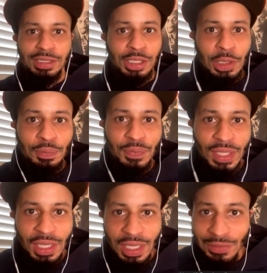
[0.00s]
So
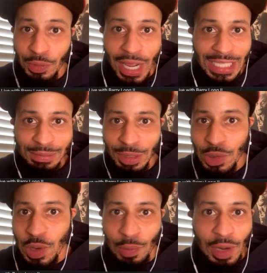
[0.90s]
if you ask me
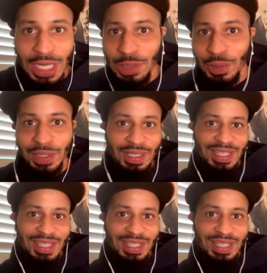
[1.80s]
who I'm rocking with